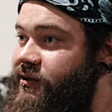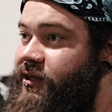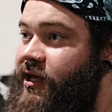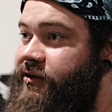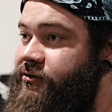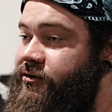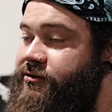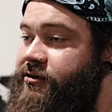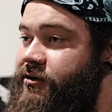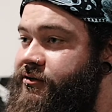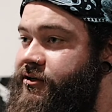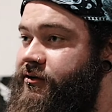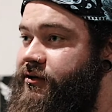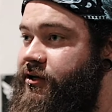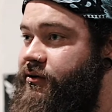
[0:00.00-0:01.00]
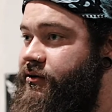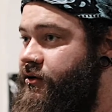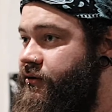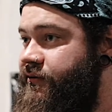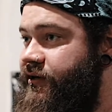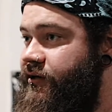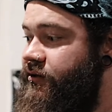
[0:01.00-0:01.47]
That does not suit you and
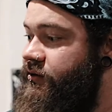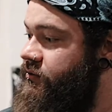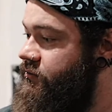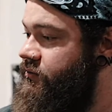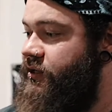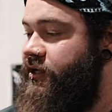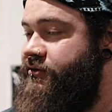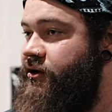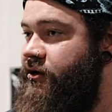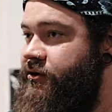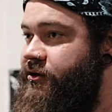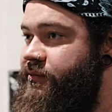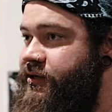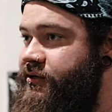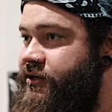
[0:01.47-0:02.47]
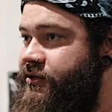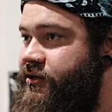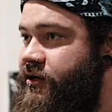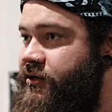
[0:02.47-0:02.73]
you feel that's not a good position,